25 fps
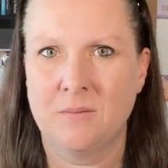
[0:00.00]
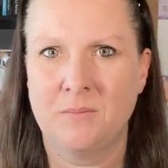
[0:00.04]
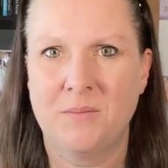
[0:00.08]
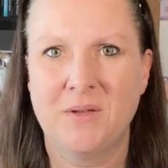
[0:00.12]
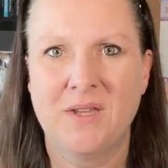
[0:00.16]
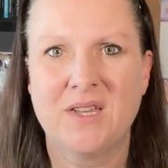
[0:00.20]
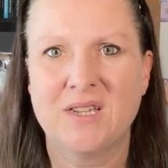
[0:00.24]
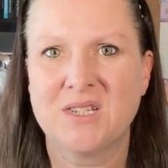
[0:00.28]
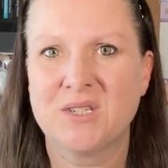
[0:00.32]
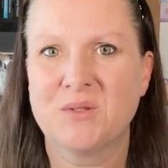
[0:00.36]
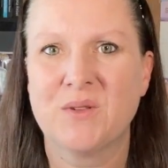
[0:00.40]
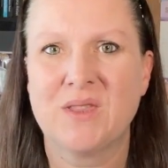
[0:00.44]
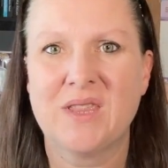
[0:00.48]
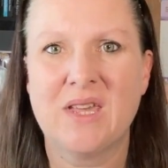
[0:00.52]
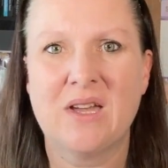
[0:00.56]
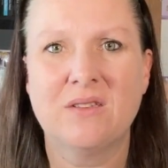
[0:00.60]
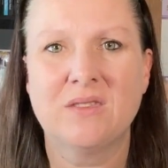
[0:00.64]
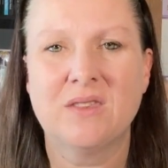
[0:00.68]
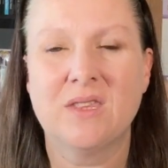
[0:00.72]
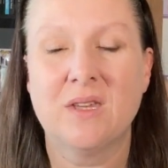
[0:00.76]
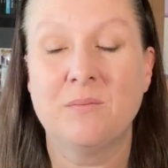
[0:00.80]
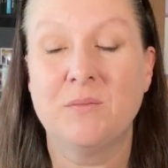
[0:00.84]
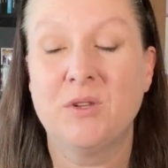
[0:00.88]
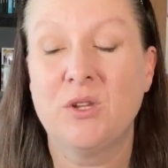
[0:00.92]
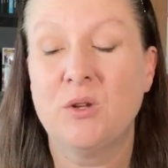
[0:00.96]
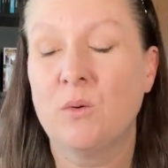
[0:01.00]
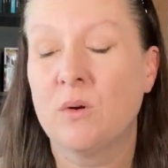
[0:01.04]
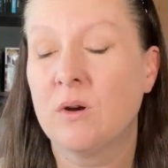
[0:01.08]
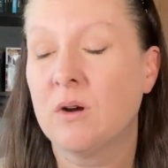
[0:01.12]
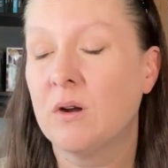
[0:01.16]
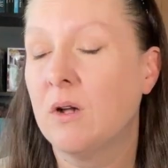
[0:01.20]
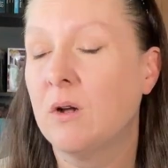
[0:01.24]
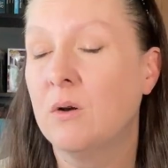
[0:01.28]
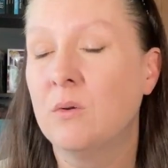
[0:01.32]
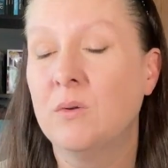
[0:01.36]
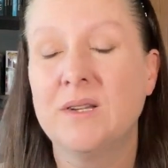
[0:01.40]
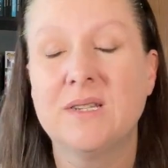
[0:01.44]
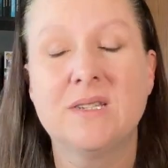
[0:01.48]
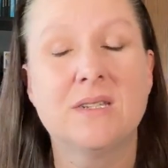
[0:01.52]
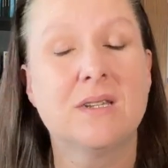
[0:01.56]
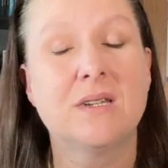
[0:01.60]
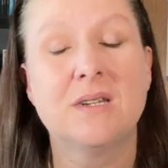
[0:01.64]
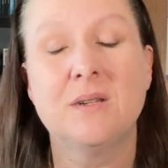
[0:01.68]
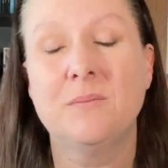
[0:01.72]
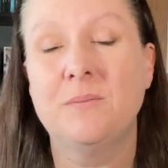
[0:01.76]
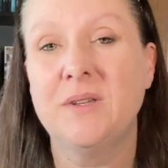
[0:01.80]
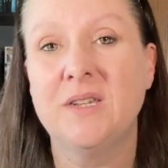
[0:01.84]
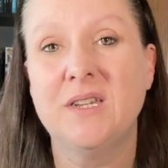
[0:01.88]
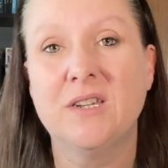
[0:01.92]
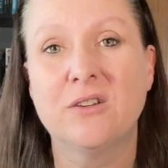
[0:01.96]
because without them, you are always going
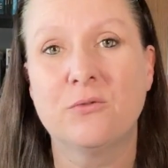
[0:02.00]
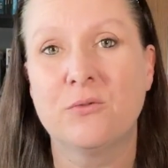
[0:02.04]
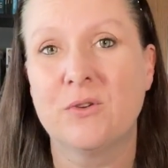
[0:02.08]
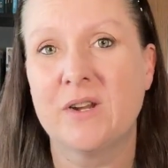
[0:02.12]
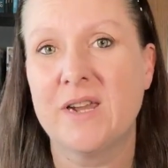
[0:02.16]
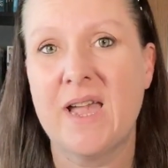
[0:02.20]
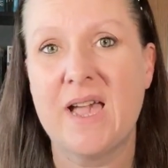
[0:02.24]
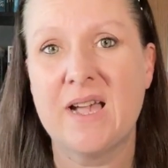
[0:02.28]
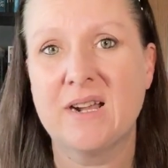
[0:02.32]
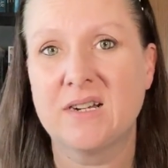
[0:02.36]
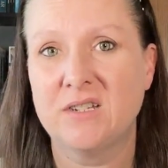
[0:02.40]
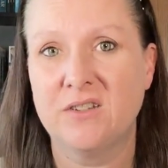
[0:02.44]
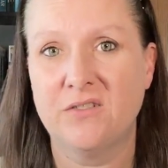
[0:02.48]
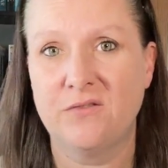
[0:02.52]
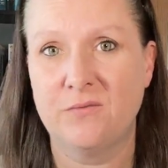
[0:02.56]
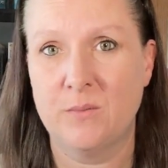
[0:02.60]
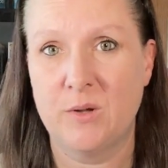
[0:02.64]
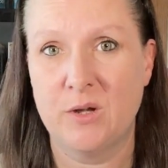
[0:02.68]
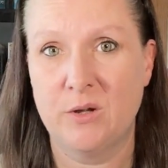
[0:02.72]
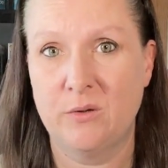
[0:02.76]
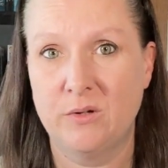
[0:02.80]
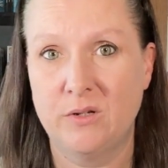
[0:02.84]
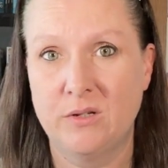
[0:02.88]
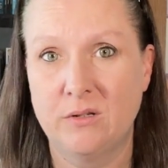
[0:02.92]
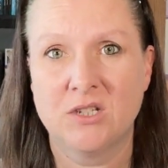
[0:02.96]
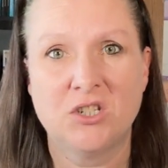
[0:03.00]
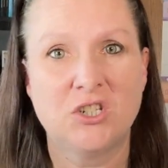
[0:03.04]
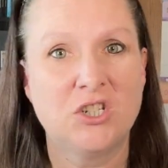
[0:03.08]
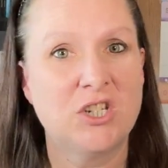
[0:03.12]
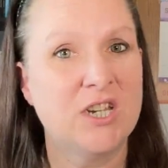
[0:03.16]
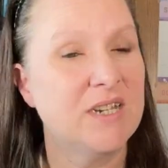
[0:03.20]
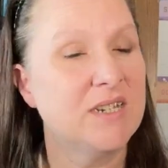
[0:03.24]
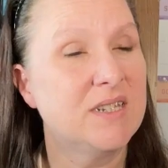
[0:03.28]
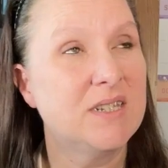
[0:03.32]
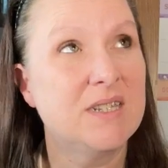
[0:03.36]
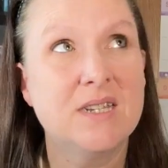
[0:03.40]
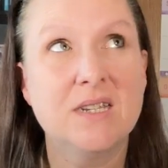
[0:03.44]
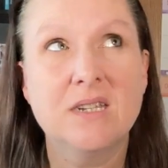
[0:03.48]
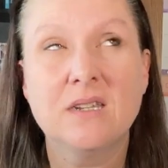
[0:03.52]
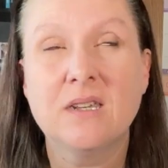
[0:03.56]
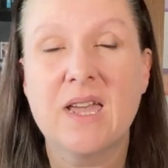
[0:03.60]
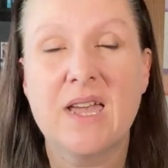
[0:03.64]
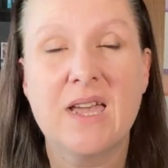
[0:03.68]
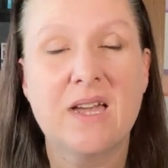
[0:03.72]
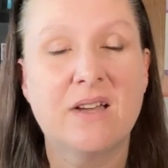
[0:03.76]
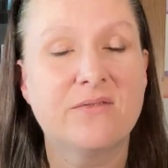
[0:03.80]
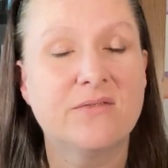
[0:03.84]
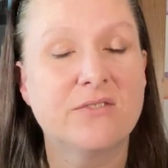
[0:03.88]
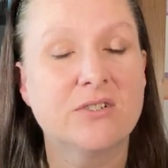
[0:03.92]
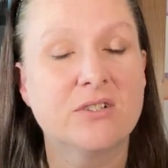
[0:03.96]
to be in reactive mode, chasing
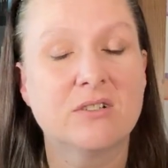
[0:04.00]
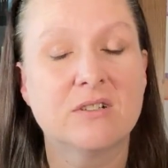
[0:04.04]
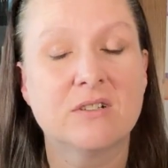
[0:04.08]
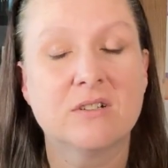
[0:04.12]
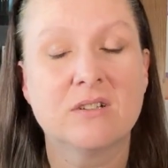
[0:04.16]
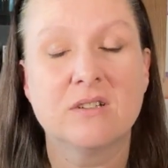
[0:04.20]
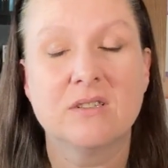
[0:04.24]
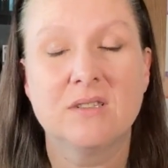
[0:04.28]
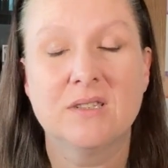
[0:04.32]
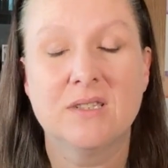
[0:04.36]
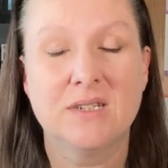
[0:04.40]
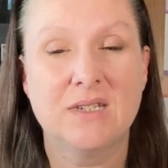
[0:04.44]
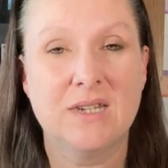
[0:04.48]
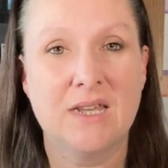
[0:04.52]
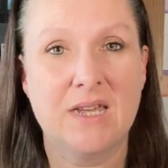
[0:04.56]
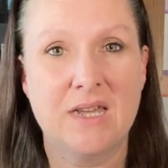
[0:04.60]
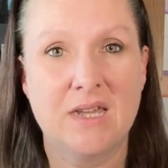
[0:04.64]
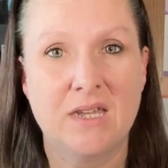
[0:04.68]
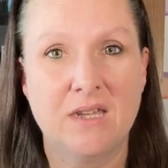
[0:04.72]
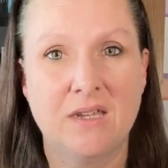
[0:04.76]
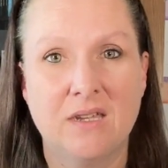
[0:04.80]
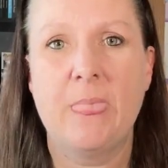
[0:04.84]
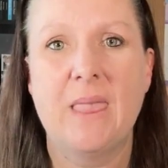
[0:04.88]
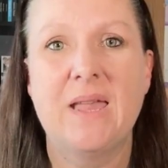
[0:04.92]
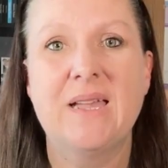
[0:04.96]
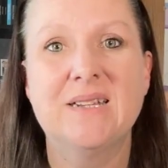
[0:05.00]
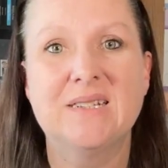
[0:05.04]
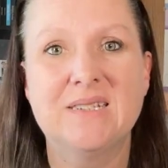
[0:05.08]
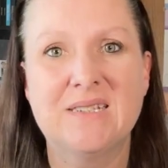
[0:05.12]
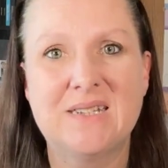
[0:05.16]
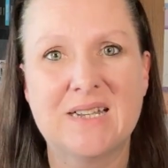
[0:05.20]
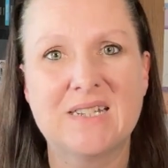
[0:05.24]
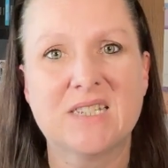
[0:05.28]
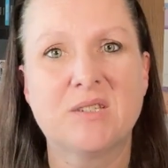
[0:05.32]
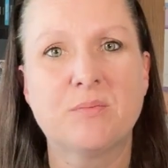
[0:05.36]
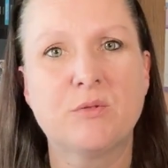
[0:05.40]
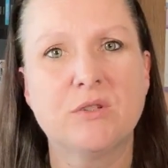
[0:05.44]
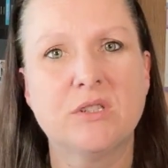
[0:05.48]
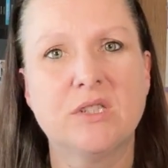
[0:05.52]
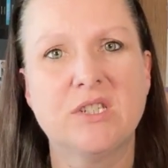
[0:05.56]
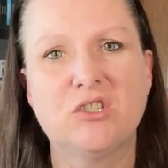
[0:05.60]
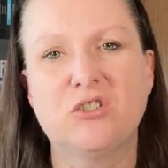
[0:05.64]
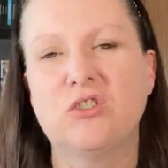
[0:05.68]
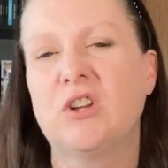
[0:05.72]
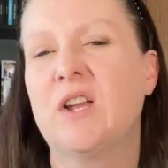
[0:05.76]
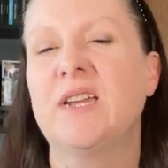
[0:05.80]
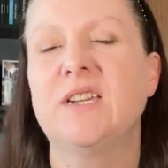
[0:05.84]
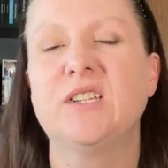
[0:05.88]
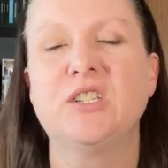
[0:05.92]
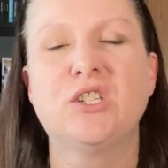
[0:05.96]
after the day and desperately
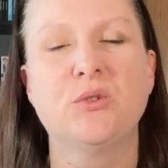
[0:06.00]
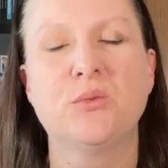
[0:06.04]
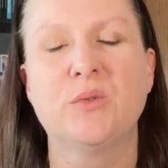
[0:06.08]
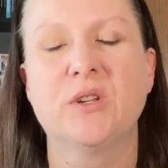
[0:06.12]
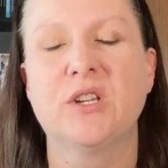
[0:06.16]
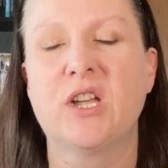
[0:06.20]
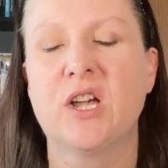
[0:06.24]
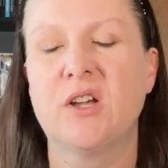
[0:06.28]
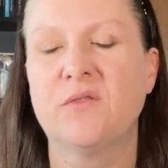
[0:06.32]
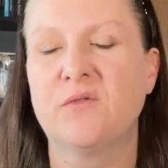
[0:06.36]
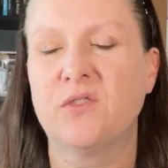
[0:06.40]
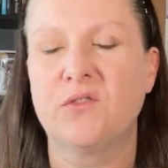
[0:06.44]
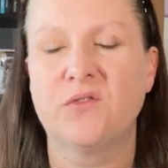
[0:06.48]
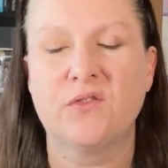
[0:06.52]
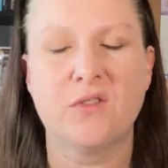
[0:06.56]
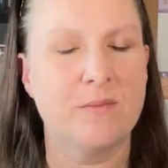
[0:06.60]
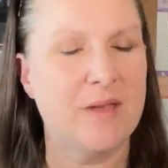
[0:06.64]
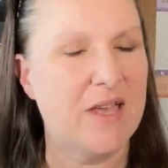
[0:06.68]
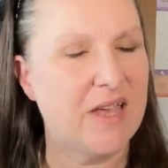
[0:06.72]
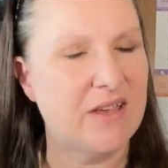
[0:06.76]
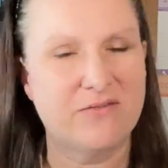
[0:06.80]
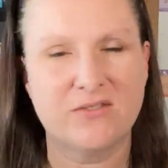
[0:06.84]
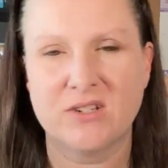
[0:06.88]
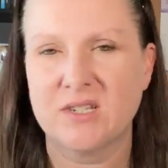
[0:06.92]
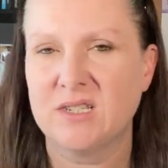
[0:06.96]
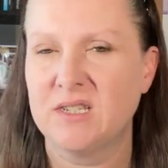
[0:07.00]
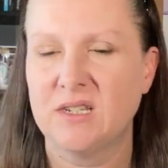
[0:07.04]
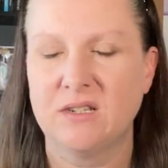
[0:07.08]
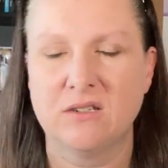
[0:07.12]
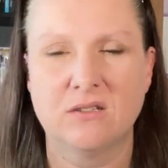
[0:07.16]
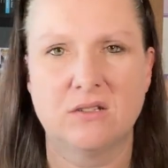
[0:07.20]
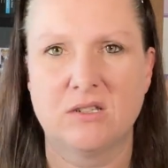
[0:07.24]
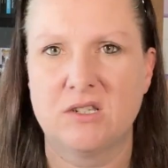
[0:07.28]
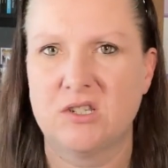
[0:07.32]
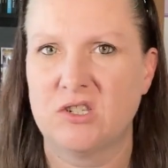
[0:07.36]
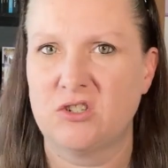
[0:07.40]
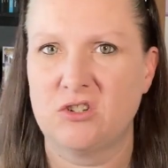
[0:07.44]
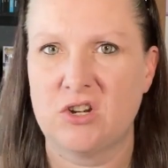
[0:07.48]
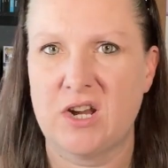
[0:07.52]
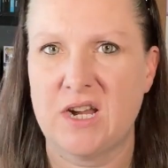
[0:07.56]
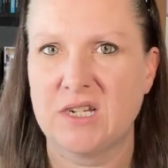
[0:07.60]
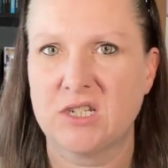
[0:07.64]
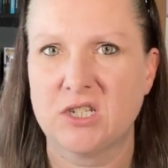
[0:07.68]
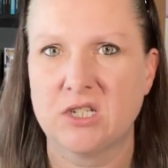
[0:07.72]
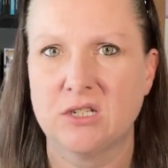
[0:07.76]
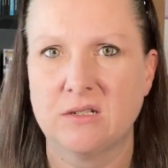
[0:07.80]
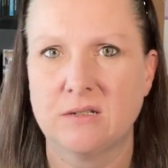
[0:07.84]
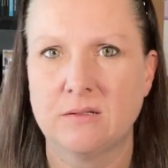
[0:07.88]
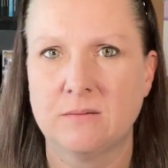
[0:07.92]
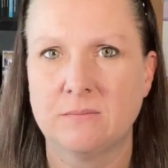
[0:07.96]
trying to recover from every single
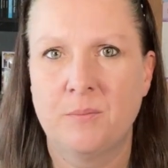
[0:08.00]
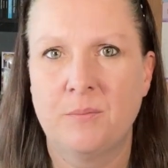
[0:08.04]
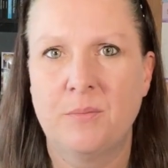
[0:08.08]
distraction.